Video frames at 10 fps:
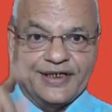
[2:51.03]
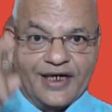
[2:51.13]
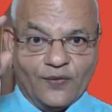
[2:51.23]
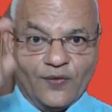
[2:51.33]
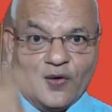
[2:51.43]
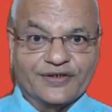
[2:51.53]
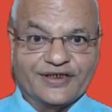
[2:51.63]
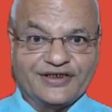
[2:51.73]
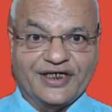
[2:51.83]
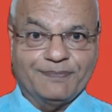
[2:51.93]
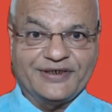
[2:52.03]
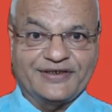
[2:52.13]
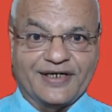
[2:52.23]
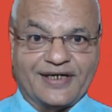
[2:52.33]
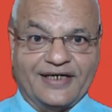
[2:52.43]
Download the GNP
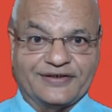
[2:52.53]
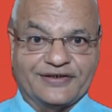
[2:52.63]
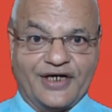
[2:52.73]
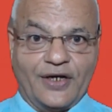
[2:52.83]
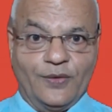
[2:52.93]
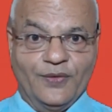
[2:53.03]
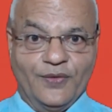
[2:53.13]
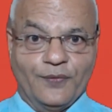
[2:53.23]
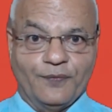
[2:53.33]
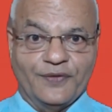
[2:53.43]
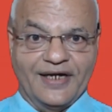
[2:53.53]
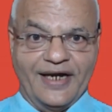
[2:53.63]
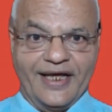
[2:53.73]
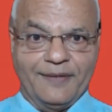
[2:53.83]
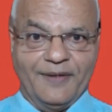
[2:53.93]
Sir Classes now with the
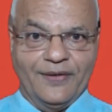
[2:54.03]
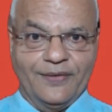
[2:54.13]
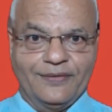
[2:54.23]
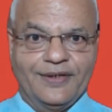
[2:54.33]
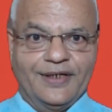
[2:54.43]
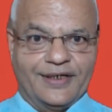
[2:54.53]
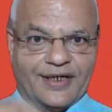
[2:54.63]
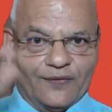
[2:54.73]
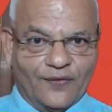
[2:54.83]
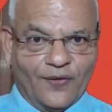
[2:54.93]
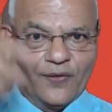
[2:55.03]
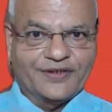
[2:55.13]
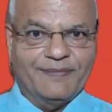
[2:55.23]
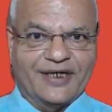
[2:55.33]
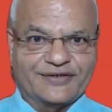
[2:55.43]
link below. Download
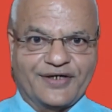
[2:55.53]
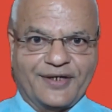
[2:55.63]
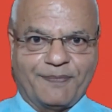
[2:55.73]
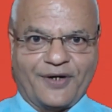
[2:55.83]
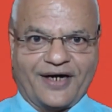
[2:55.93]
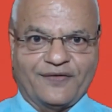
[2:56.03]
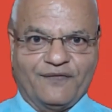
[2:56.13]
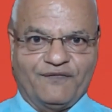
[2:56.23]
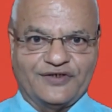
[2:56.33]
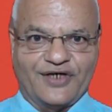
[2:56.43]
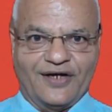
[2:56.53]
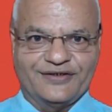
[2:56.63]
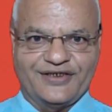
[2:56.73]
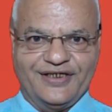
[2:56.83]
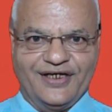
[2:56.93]
the Master Reproductive
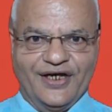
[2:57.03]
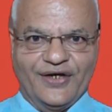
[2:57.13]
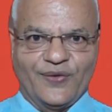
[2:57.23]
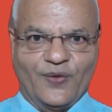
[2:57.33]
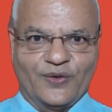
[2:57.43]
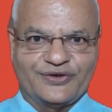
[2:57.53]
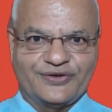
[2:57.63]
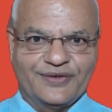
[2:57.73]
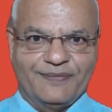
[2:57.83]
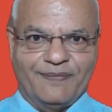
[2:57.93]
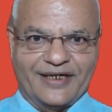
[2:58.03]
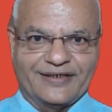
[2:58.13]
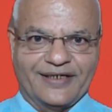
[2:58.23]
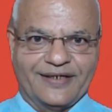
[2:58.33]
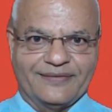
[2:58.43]
Physiology course by
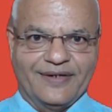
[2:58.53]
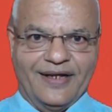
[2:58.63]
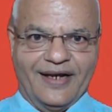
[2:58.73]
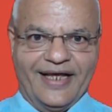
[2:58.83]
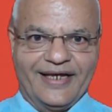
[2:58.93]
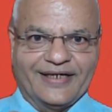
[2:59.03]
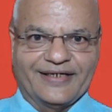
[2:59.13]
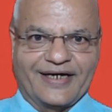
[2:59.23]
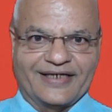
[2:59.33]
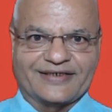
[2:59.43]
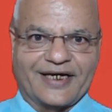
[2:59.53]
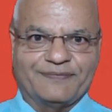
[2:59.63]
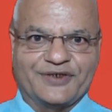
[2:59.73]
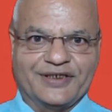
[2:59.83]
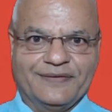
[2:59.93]
the link in the
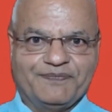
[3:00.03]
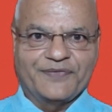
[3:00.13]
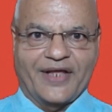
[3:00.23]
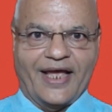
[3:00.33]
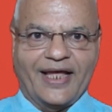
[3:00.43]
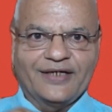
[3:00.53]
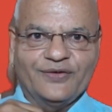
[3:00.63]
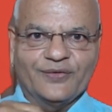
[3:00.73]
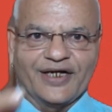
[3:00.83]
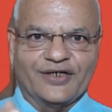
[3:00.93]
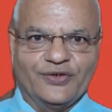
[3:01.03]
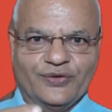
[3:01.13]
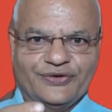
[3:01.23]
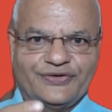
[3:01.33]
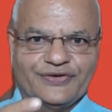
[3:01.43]
description, and you can
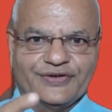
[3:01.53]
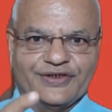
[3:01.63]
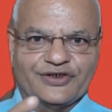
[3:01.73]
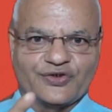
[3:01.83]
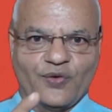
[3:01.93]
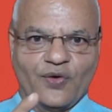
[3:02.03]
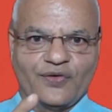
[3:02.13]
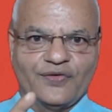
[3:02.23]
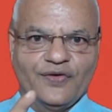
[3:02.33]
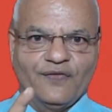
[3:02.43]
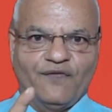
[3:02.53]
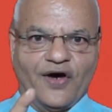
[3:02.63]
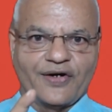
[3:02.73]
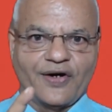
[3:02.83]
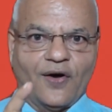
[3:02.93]
use this code
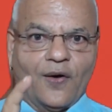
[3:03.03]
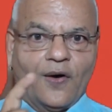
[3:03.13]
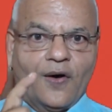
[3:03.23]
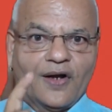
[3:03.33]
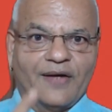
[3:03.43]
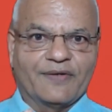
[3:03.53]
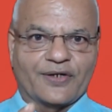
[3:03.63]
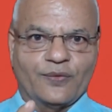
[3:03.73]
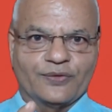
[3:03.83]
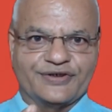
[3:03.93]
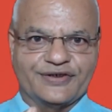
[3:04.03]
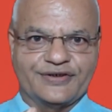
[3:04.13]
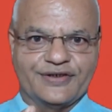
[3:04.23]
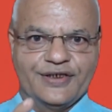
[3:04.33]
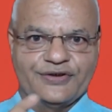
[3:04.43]
for all our
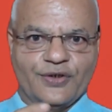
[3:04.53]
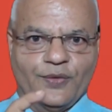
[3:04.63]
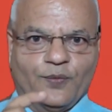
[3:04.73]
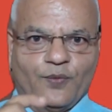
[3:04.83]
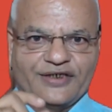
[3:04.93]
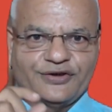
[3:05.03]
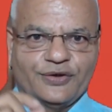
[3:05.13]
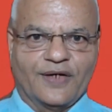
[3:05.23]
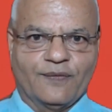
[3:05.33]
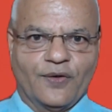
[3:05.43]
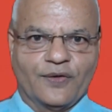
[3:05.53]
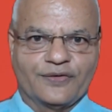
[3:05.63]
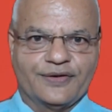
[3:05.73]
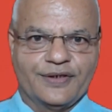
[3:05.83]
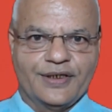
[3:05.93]
courses. So once you download
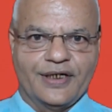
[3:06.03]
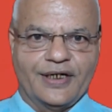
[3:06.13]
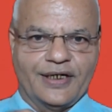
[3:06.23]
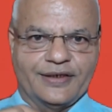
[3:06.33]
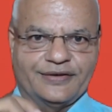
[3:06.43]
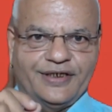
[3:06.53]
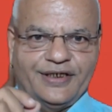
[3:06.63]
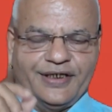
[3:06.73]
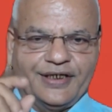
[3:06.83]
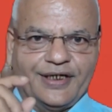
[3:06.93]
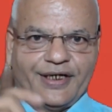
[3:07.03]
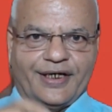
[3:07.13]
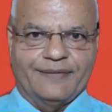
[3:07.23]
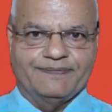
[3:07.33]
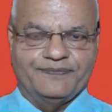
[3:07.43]
the
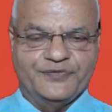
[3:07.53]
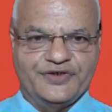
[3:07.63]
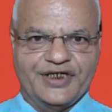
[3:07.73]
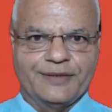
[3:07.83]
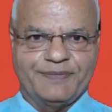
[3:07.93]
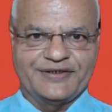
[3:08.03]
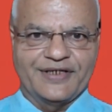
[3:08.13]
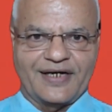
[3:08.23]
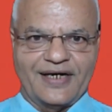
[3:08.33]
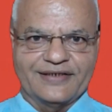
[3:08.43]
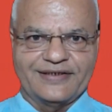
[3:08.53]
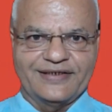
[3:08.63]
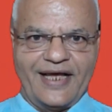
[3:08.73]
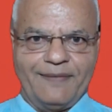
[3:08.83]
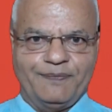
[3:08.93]
GNP Sir Classes
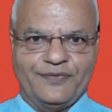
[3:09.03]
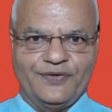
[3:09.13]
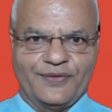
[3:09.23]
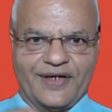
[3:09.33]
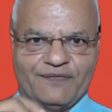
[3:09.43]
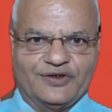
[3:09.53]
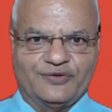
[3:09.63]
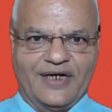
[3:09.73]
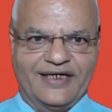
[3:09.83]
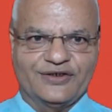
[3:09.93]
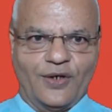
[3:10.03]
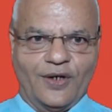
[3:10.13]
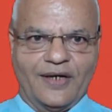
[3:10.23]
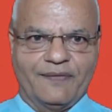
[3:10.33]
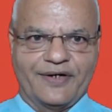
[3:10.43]
app, you can visualize
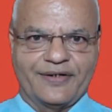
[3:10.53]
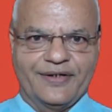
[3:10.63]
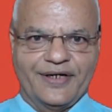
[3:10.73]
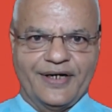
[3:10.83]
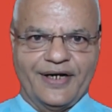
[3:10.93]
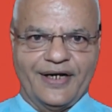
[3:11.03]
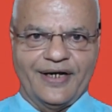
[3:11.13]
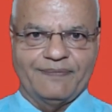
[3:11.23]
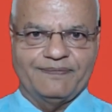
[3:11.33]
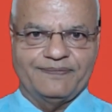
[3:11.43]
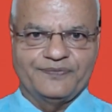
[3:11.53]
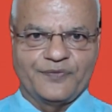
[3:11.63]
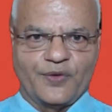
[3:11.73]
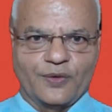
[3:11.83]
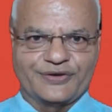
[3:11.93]
all our
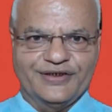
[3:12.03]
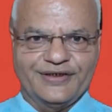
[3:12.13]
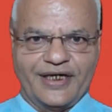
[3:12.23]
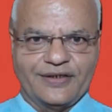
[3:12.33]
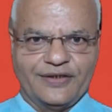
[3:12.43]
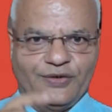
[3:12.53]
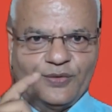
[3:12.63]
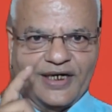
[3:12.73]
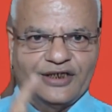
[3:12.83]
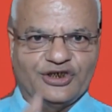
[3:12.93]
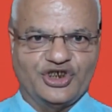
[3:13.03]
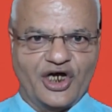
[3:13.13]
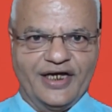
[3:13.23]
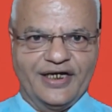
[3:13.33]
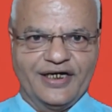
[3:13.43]
courses, and you can
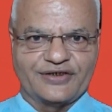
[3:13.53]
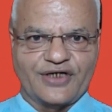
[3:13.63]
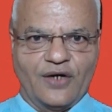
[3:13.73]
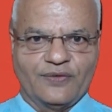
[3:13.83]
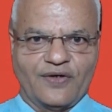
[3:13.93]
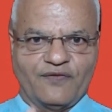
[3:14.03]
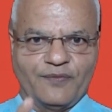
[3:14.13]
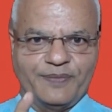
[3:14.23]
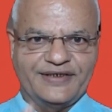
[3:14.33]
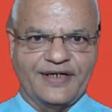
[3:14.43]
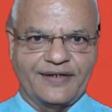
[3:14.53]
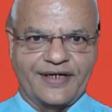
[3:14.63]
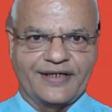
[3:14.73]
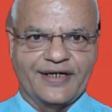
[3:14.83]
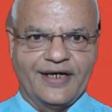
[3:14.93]
enjoy a discount of rupees
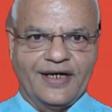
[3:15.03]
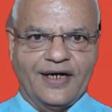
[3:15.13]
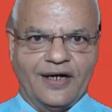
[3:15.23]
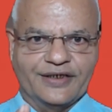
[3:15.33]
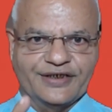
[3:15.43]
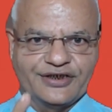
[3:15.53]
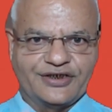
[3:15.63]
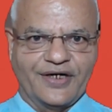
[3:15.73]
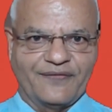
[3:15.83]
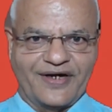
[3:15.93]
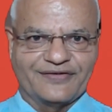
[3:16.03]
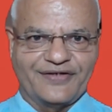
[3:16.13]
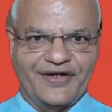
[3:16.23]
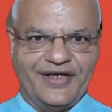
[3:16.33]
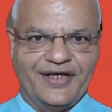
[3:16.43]
100 on this
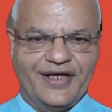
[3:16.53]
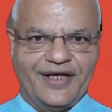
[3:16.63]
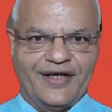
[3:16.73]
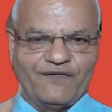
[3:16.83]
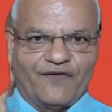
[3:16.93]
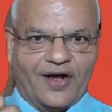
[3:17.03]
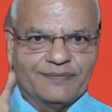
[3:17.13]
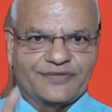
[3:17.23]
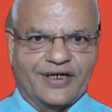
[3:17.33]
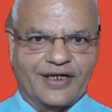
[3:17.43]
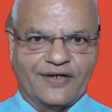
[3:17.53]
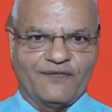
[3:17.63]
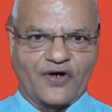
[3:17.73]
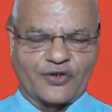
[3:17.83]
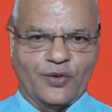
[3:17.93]
Navratri from 3rd of
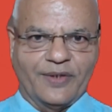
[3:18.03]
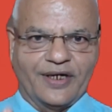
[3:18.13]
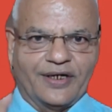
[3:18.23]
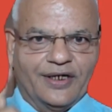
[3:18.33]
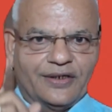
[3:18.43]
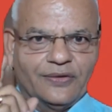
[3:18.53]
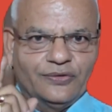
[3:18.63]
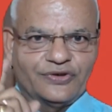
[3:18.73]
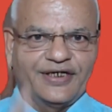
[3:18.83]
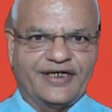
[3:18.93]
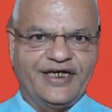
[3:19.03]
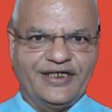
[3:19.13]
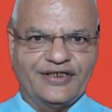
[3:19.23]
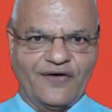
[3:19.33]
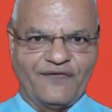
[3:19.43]
October to
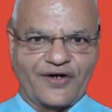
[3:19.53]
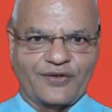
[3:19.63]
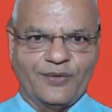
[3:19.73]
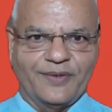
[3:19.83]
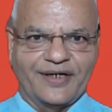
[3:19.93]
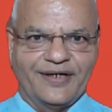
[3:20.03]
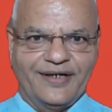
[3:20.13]
13th of October.